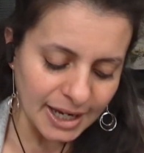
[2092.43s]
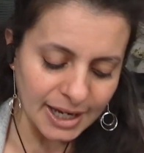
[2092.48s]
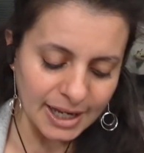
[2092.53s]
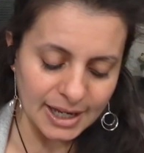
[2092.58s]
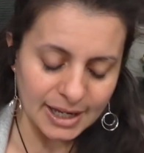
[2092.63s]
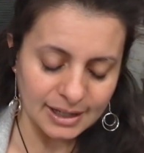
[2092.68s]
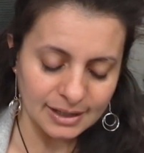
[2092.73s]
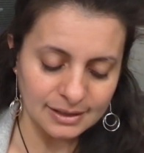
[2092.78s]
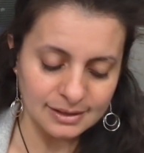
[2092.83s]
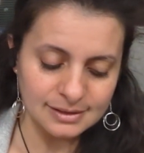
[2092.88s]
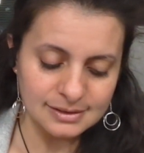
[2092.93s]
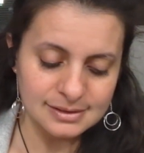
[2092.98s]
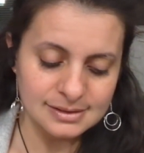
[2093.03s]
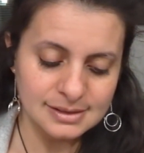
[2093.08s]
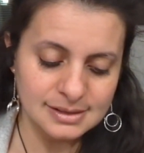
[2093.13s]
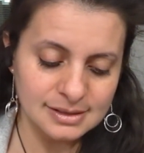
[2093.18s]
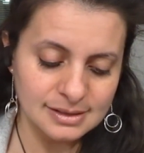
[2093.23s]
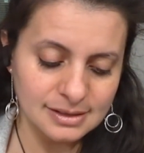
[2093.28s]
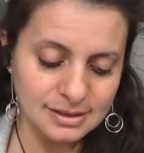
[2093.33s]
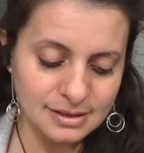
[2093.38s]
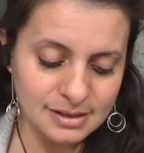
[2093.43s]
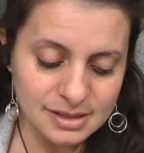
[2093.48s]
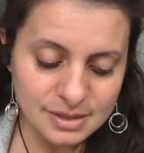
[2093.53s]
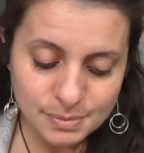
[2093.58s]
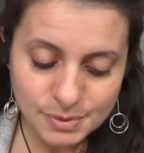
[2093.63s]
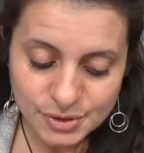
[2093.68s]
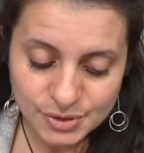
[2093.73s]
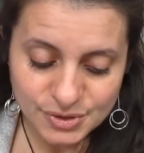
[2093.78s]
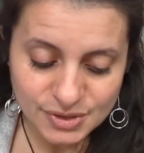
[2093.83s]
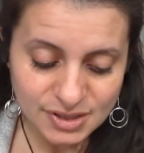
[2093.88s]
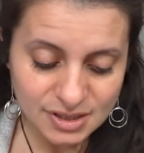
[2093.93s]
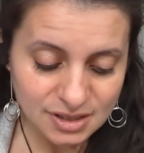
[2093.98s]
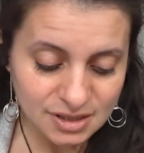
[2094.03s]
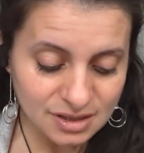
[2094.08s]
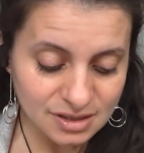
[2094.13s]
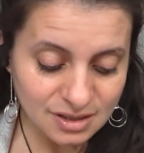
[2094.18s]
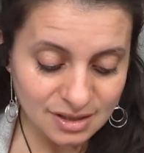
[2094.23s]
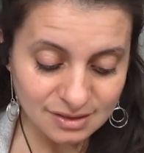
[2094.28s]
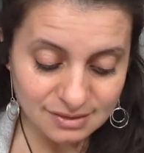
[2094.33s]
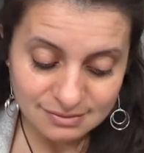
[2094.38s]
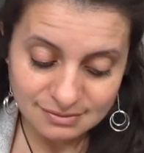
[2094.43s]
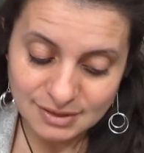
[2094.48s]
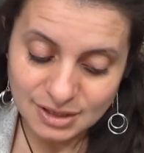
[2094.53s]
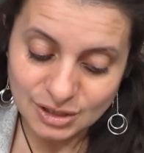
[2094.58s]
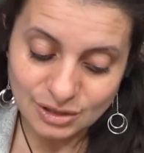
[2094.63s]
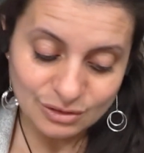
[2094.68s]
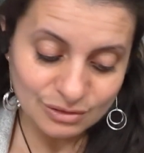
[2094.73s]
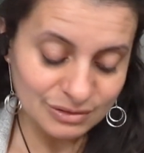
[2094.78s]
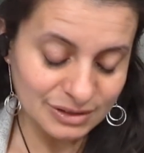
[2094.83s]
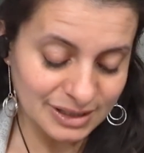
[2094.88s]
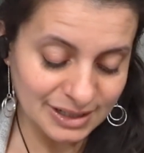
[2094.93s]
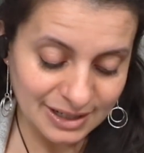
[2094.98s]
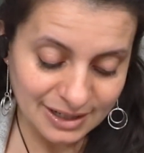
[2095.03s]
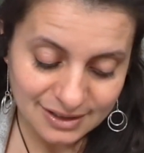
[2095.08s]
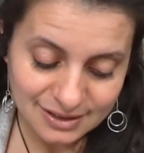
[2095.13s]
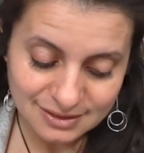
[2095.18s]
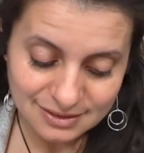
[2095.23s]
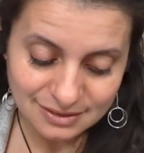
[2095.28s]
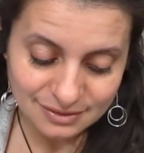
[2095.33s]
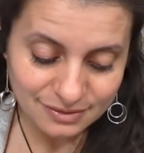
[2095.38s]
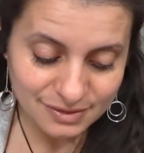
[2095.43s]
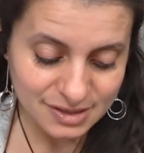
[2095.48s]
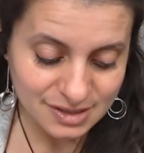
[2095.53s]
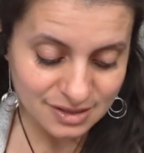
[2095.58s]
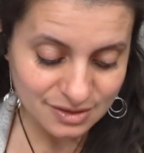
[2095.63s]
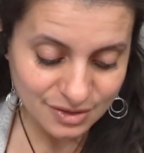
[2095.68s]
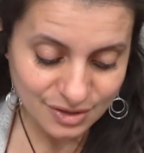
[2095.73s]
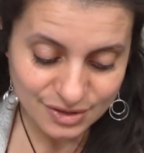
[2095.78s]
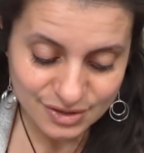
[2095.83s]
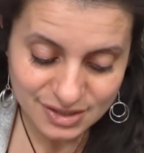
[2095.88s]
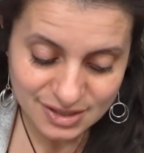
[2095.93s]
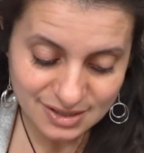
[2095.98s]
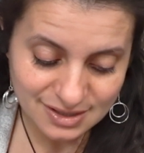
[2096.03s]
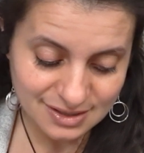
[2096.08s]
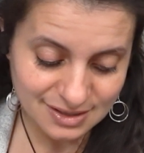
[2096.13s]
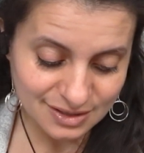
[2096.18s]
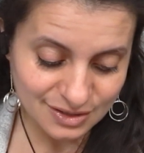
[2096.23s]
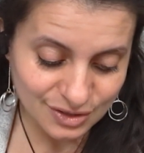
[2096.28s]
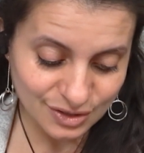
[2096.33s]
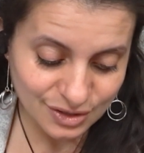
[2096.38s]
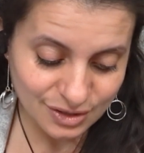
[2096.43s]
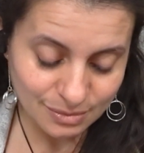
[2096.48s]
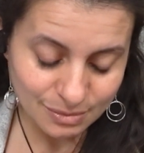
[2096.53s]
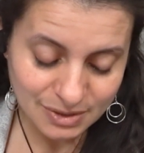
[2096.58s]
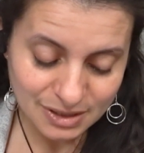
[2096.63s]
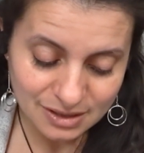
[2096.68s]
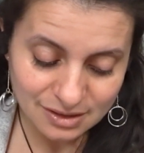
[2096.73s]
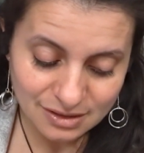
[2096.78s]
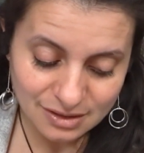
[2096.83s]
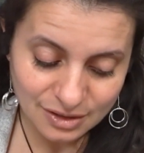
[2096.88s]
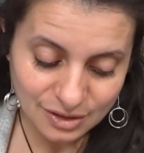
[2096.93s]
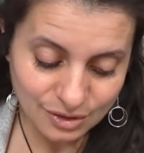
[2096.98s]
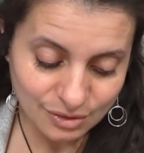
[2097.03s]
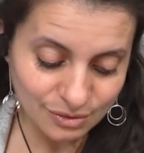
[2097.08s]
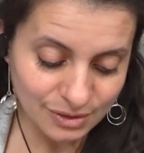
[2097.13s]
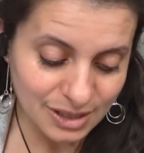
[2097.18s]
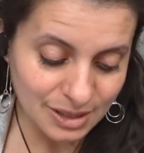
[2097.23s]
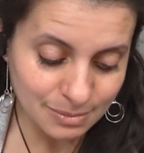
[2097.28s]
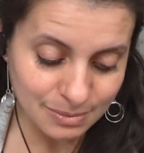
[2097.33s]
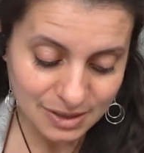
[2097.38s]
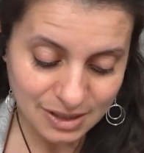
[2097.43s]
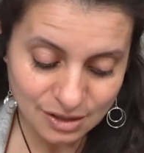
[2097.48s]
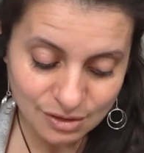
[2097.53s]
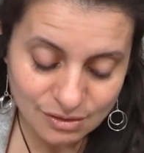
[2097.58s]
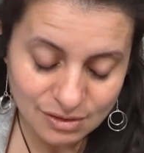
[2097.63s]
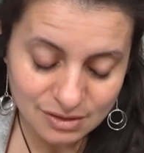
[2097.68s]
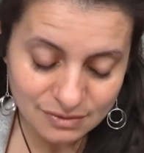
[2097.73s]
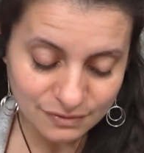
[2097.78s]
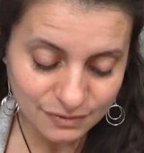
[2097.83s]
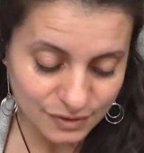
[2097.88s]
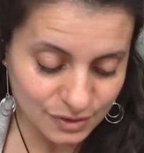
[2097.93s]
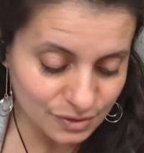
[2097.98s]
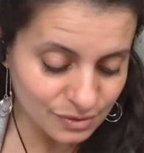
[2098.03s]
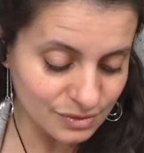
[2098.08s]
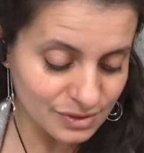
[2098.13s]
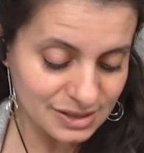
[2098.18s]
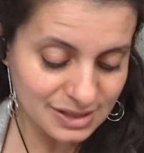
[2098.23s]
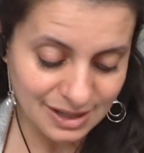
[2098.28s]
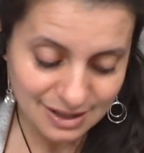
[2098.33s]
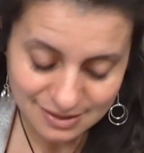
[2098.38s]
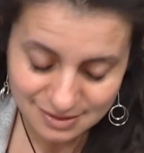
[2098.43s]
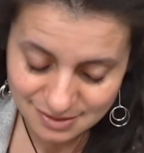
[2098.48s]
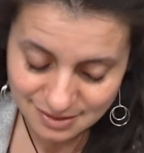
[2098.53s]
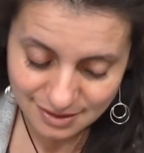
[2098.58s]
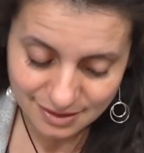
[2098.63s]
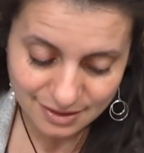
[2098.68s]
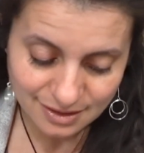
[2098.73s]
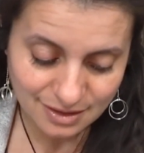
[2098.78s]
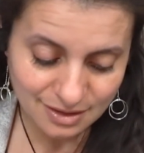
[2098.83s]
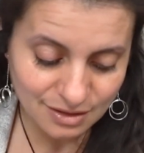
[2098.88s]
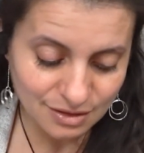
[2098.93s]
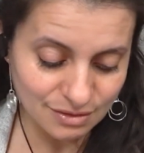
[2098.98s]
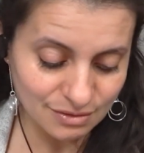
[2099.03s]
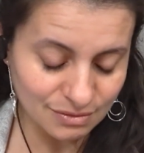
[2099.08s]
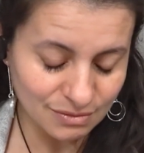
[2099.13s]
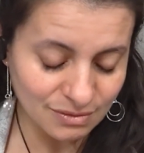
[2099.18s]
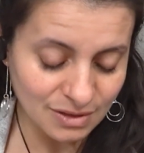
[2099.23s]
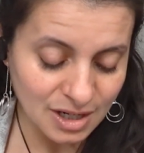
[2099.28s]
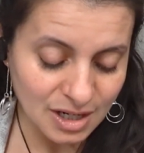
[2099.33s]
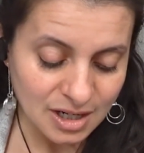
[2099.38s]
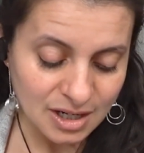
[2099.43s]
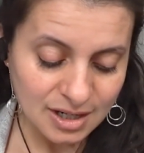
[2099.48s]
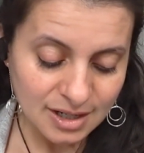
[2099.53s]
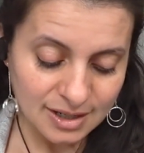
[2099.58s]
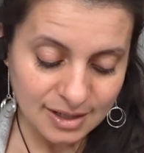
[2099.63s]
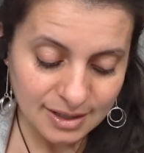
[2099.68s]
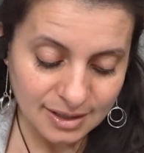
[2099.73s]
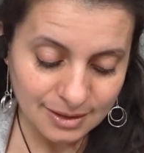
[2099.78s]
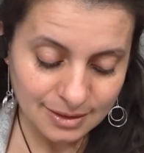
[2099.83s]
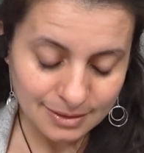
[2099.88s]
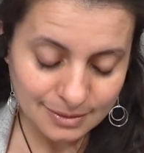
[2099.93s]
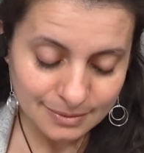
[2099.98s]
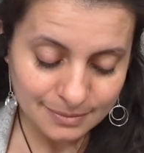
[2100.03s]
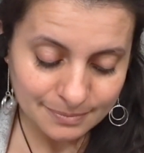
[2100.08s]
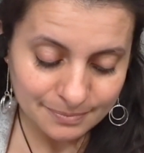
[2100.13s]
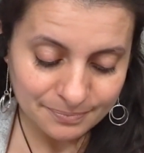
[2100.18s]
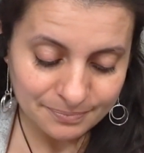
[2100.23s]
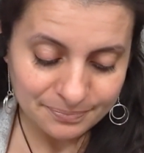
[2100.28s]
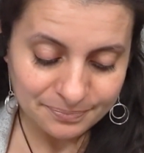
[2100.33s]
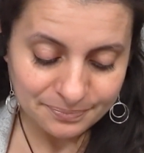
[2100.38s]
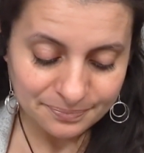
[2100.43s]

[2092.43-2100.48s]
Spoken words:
And this person, you know, again, if it's a narcissist, could have been, you know, keeping you confused, gaslighting you, um,